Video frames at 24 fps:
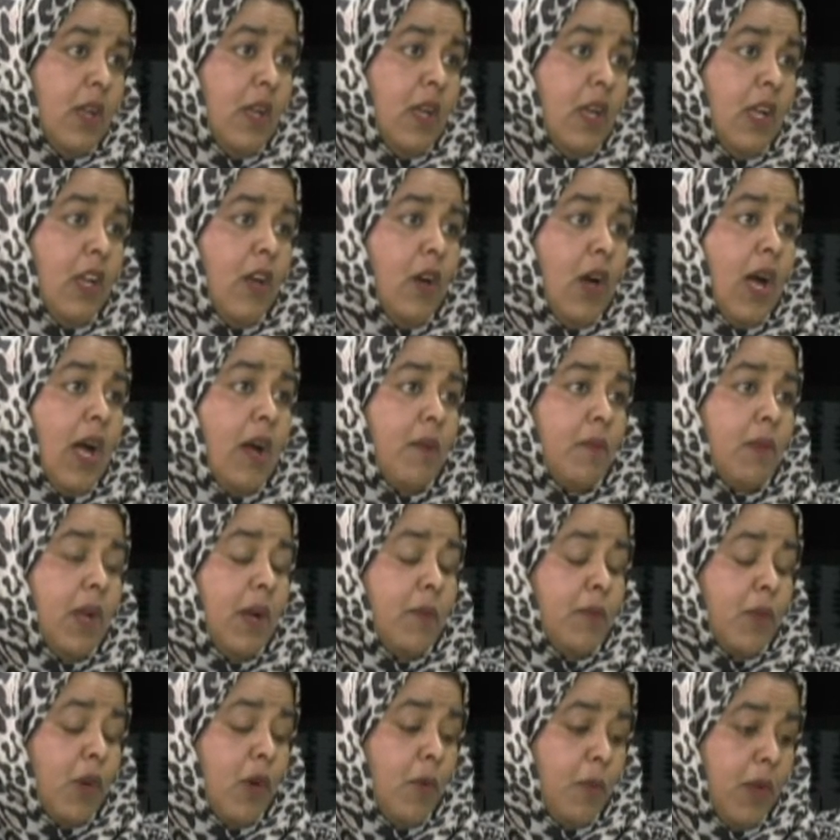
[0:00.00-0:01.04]
You know, I'm
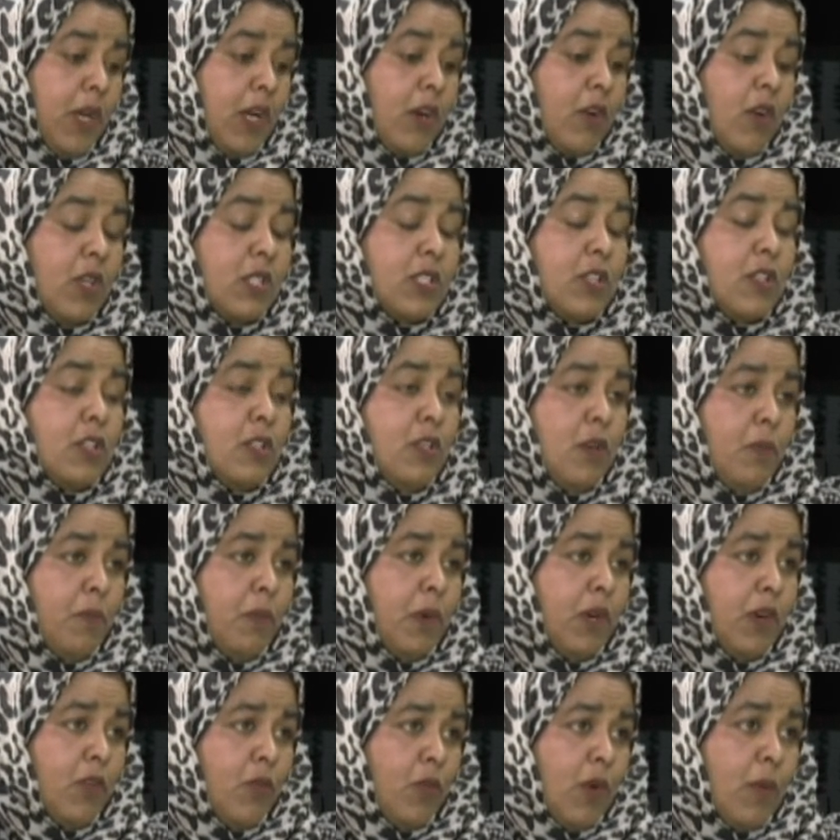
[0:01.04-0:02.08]
coming across a number
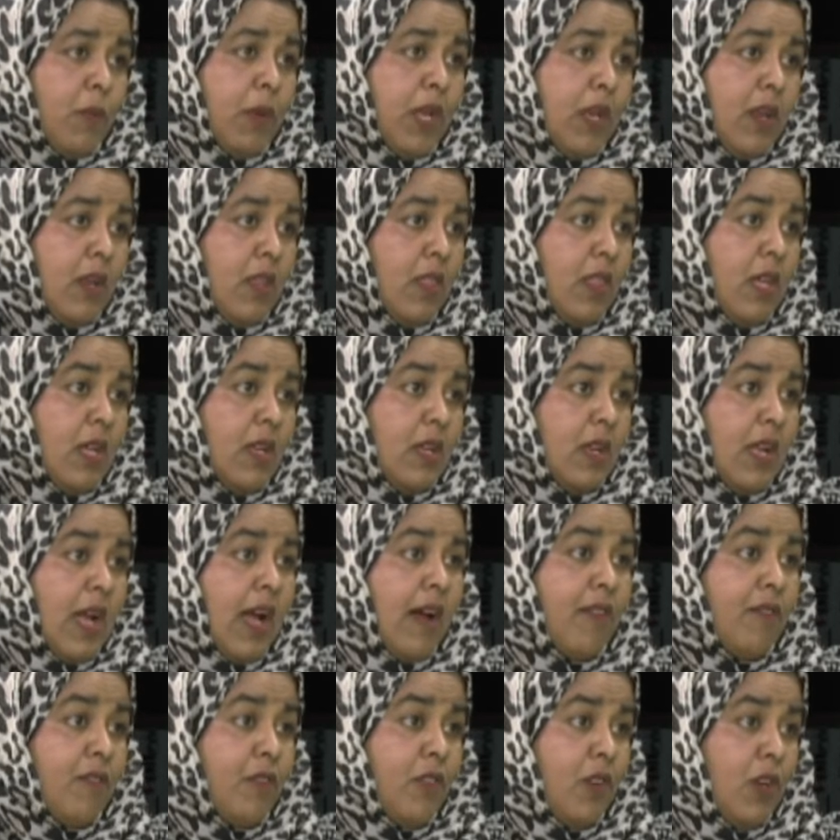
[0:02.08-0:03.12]
of women that have
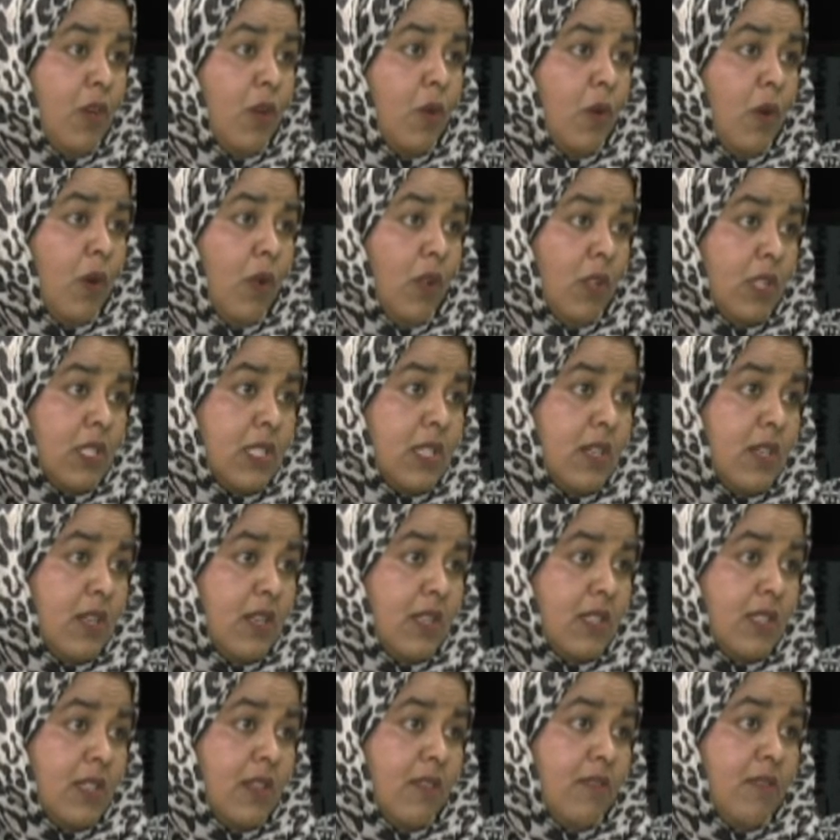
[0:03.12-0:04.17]
no
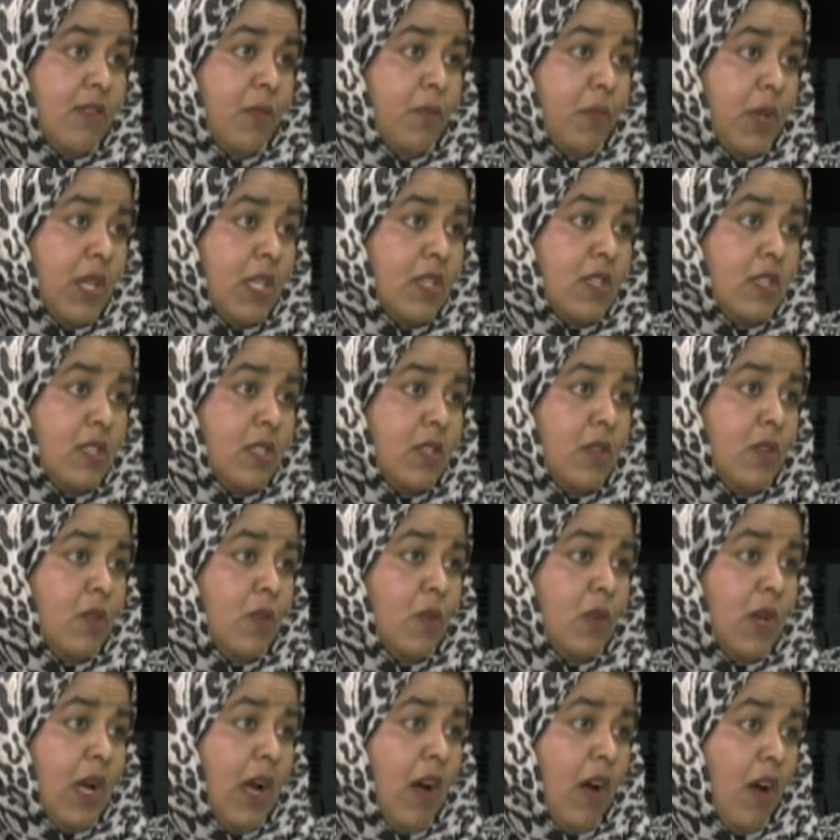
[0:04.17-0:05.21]
alternative but to
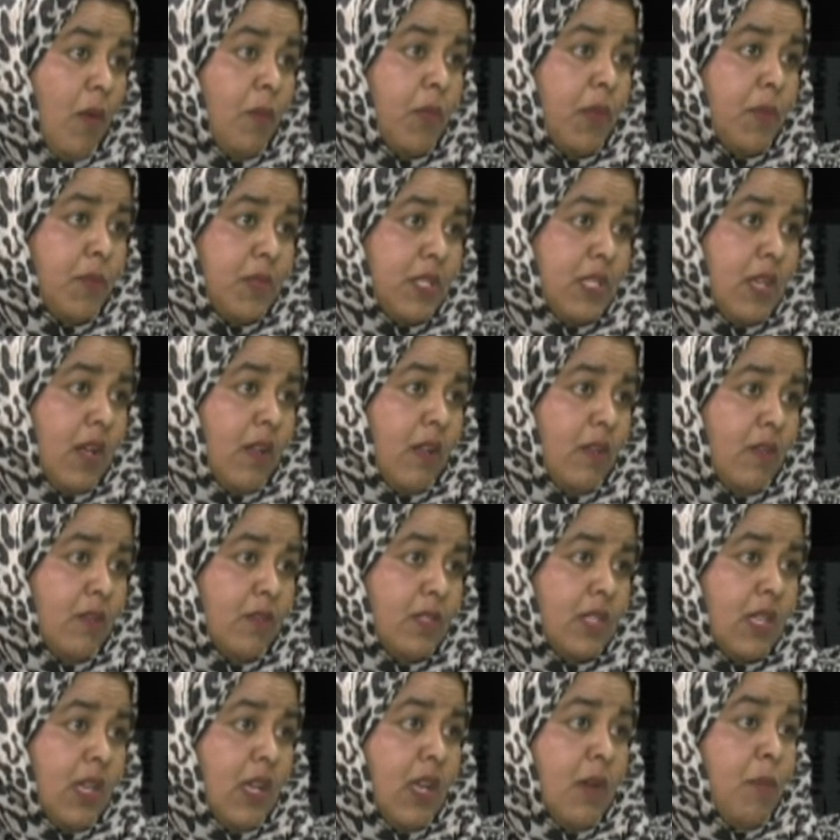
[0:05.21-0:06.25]
harm themselves,
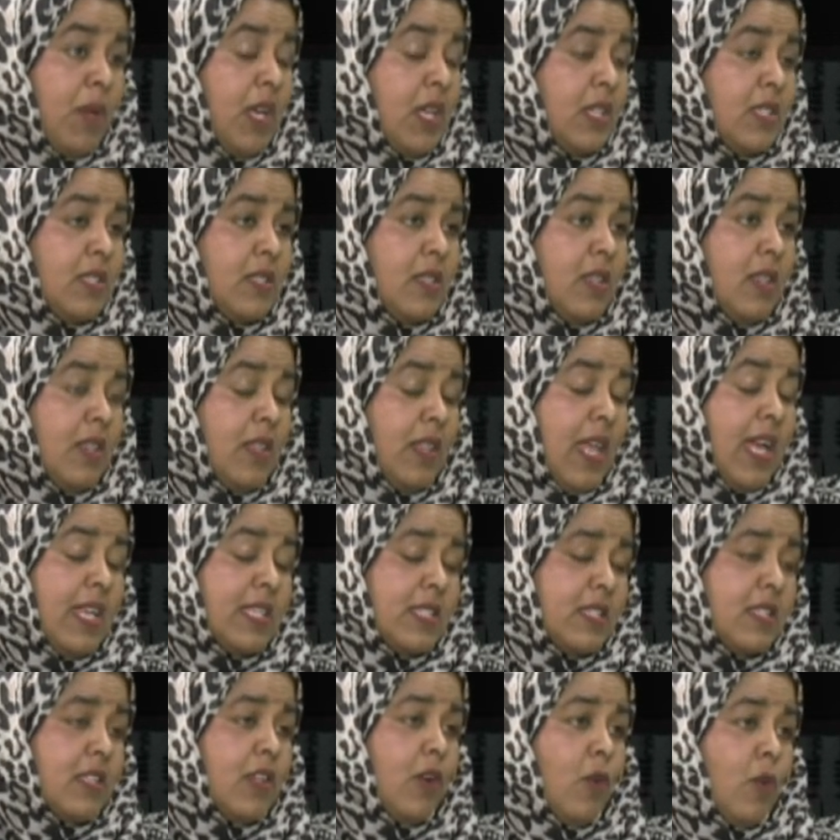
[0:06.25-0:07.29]
because that's
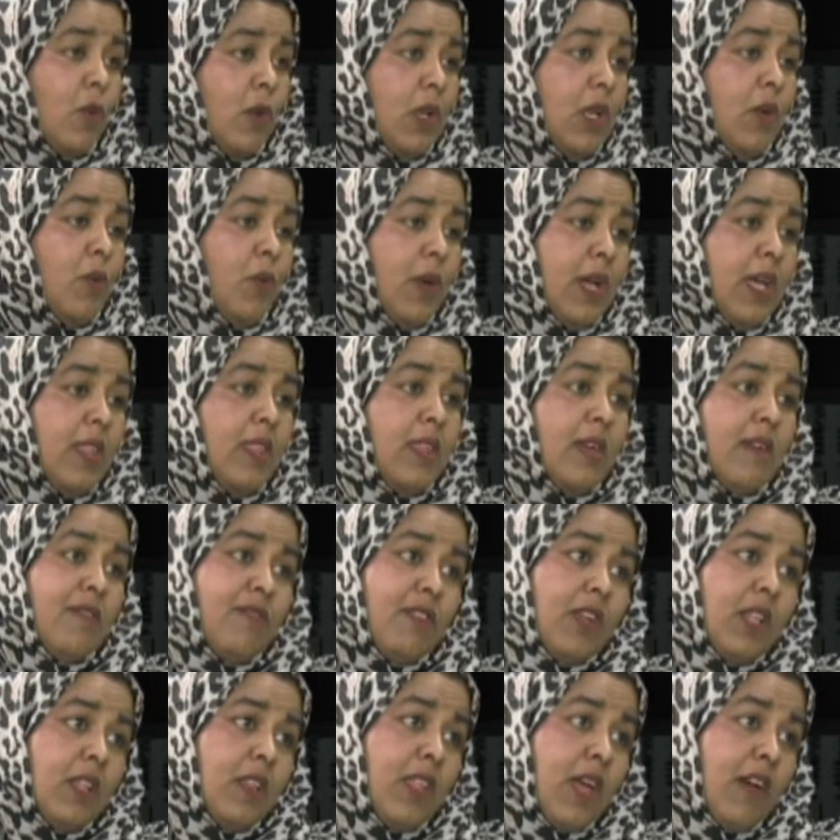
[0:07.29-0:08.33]
the only way they
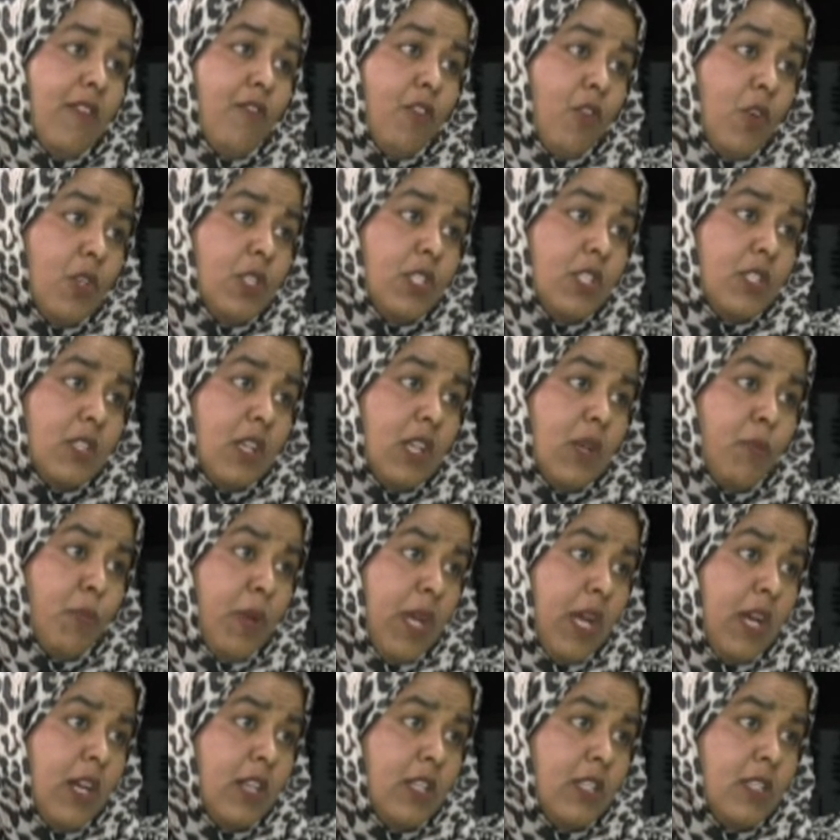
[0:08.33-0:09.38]
feel their voice is going to be
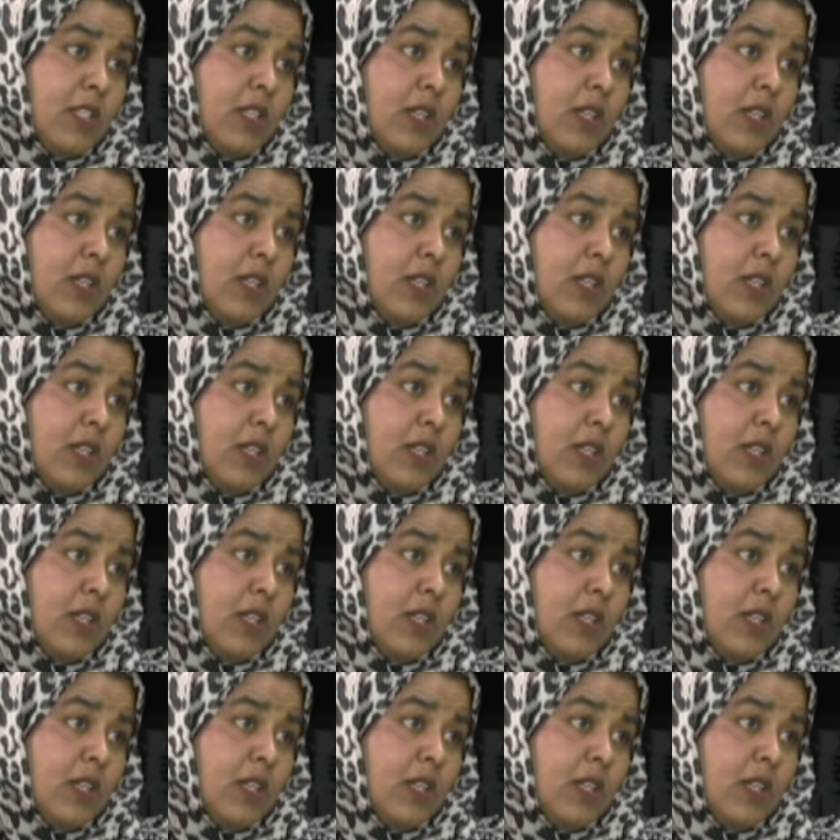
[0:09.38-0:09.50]
heard.